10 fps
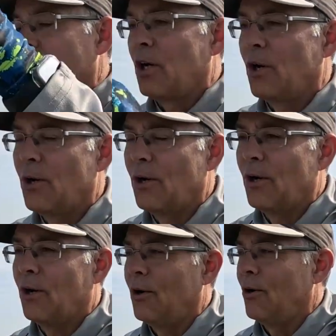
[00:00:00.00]

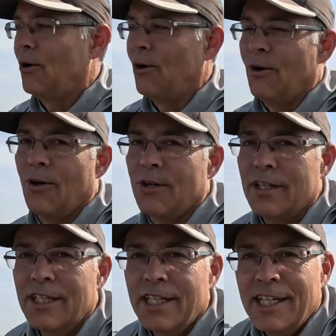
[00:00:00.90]
oh,
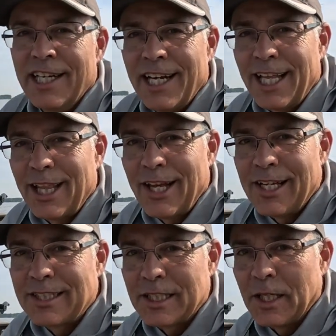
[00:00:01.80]
I
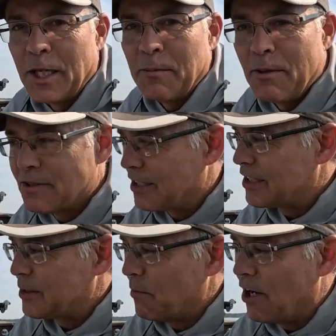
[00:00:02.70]
lost him. He was a
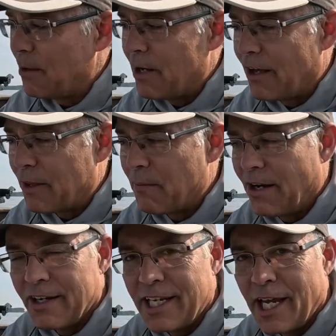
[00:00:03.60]
smallmouth
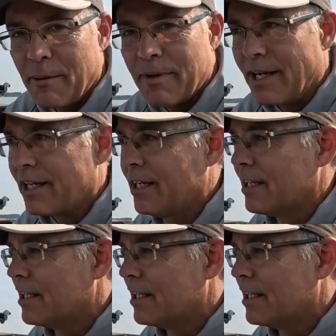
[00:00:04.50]
about yay big.